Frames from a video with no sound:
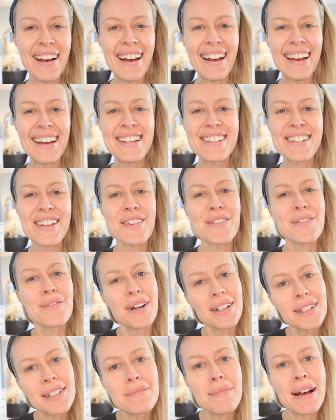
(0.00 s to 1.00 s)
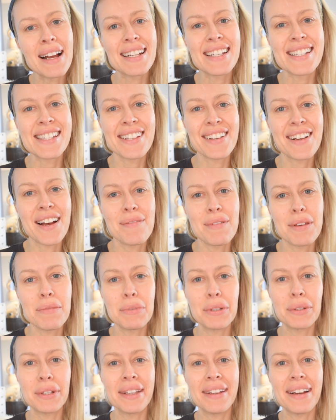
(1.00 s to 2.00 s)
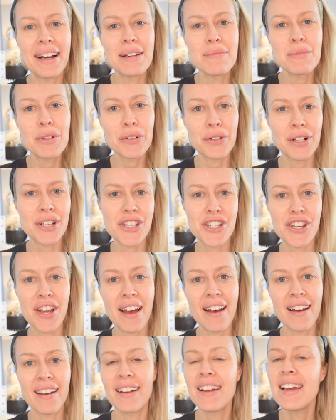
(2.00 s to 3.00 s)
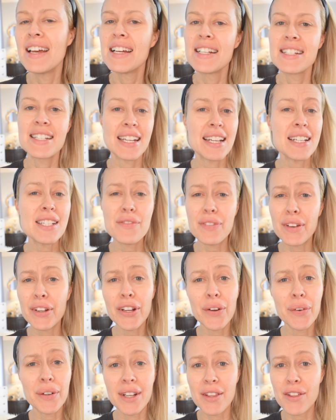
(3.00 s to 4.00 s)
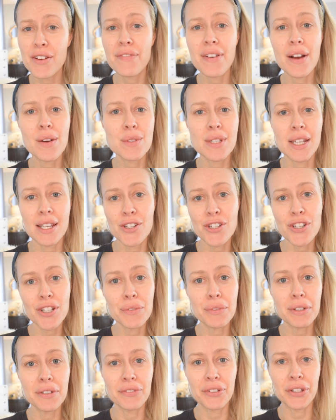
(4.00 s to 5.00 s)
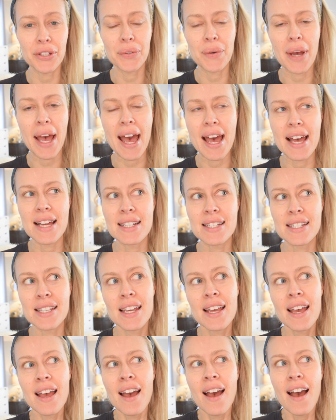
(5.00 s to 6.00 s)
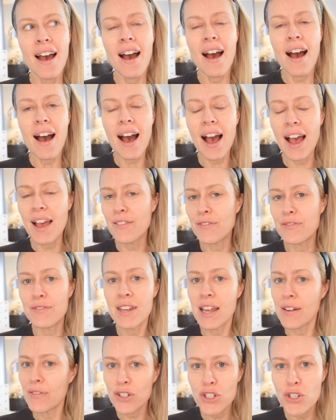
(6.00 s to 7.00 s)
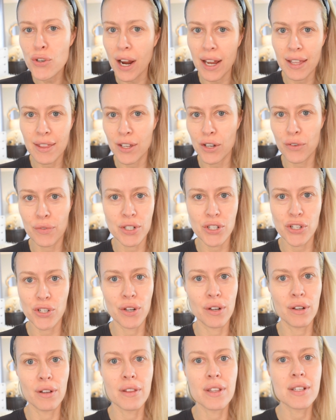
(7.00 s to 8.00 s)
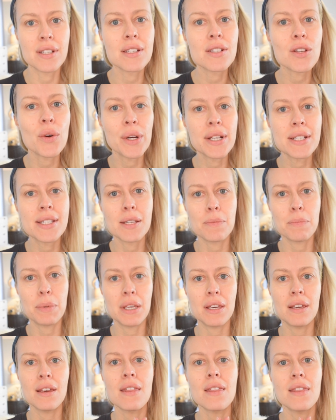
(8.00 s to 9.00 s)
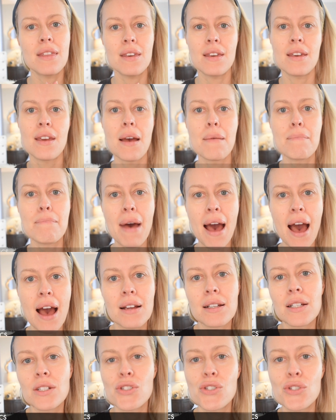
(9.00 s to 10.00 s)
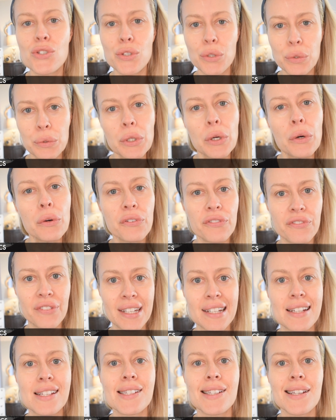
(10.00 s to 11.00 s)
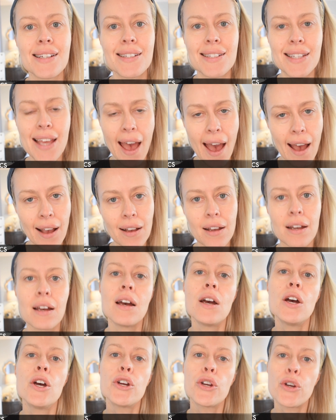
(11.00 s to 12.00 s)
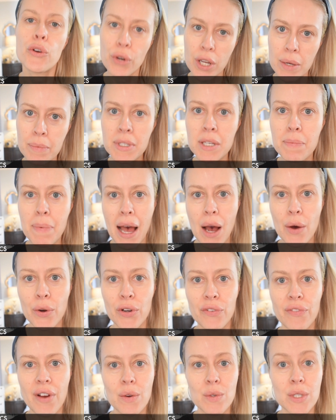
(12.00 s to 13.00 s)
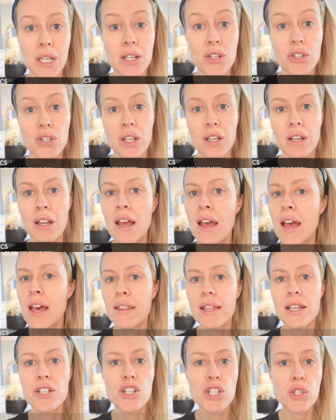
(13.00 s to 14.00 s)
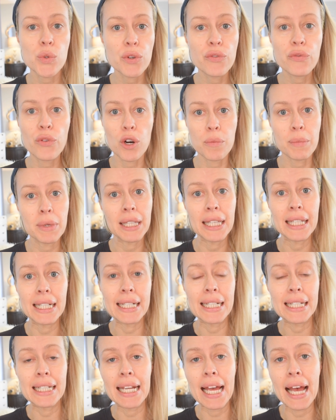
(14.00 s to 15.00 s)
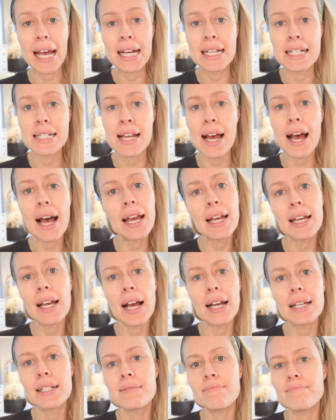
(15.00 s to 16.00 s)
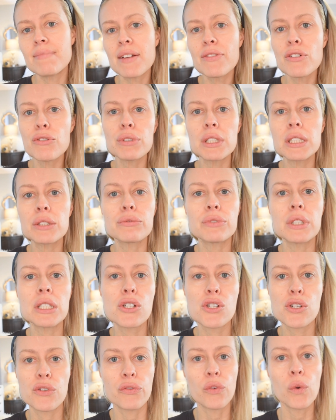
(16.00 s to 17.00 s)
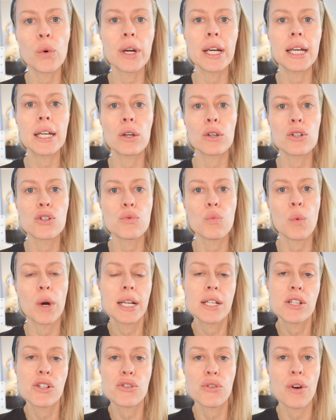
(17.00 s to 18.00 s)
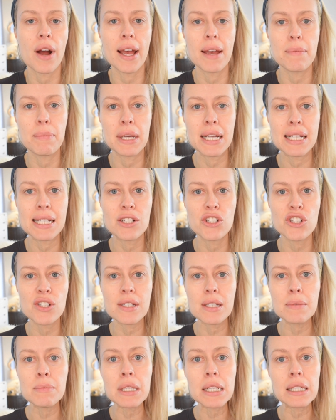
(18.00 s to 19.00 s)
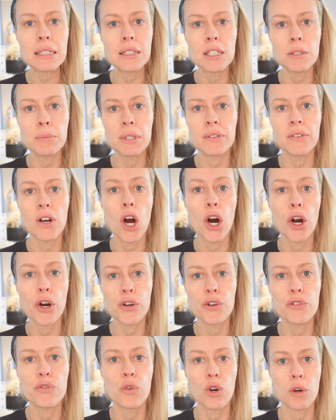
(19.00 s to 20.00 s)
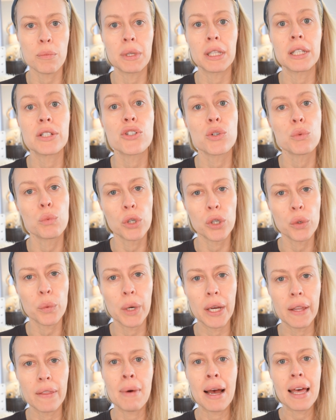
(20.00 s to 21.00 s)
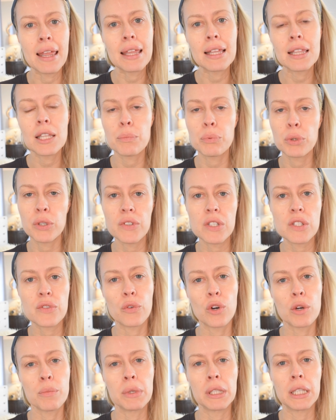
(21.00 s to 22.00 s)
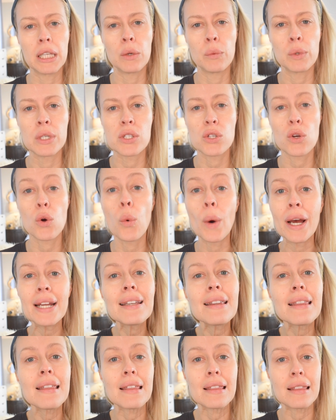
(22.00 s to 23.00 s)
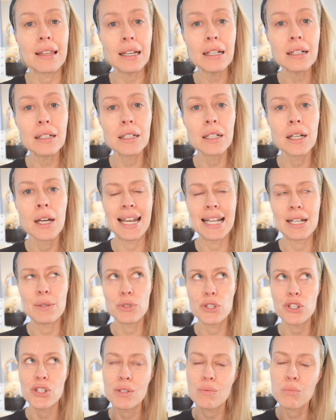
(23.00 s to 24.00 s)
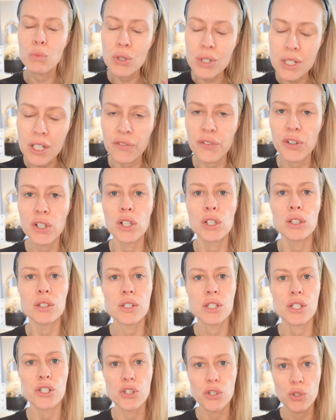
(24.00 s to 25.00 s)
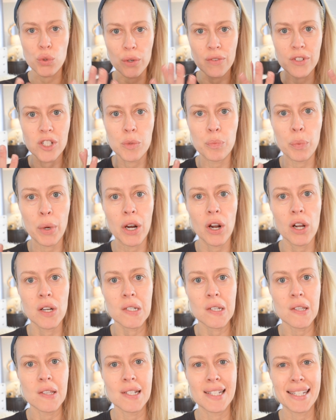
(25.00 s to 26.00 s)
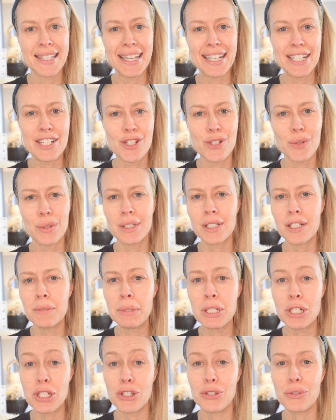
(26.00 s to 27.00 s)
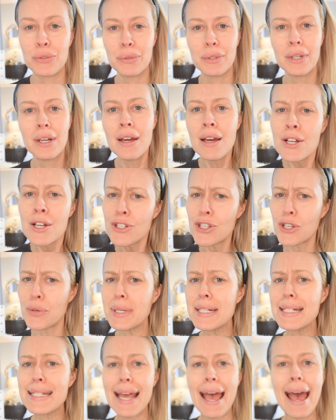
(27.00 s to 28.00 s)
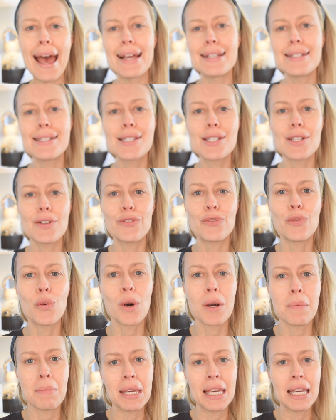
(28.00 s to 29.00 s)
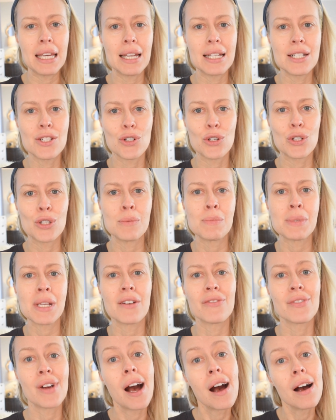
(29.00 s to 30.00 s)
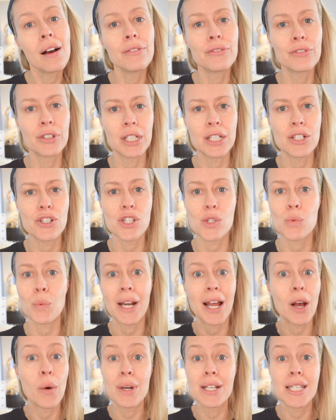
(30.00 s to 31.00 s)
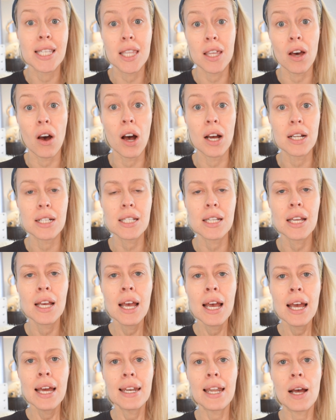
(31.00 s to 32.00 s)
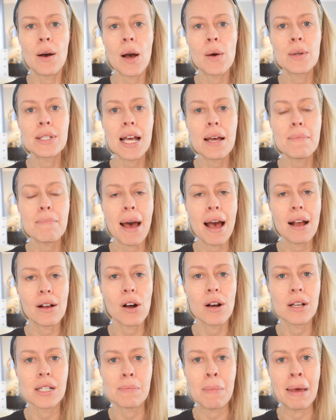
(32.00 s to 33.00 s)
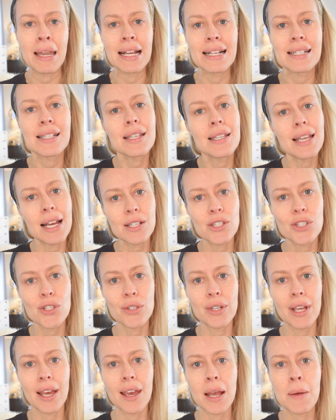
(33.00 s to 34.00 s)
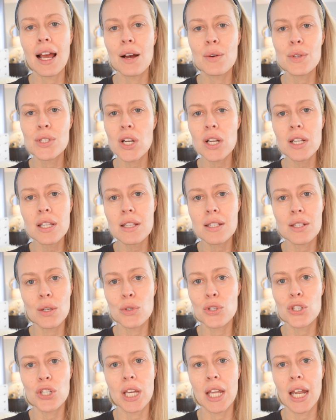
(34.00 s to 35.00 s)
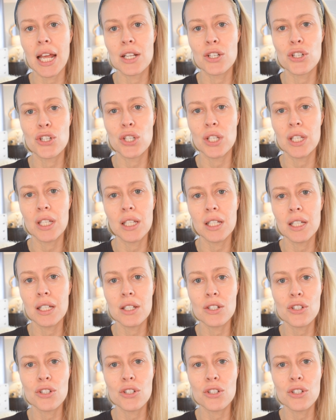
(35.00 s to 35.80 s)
guys, welcome back to Zagami Beauty. I'm Krysia. Today's video, another foundation review, and I've never tried the original. This is going to be the MAC Studio Fix Tech Cream to Powder Foundation. They just reformulated it, and I never really reached for it or wanted to try it because it just seemed like a little bit of a harder formula to work with. I think the previous formula was quite thick, and it was just more difficult to just sort of spread onto the skin. So a little bit too intense for me in terms of coverage is what I always thought. Now, I was at MAC Cosmetics yesterday. I was talking to the associate, and she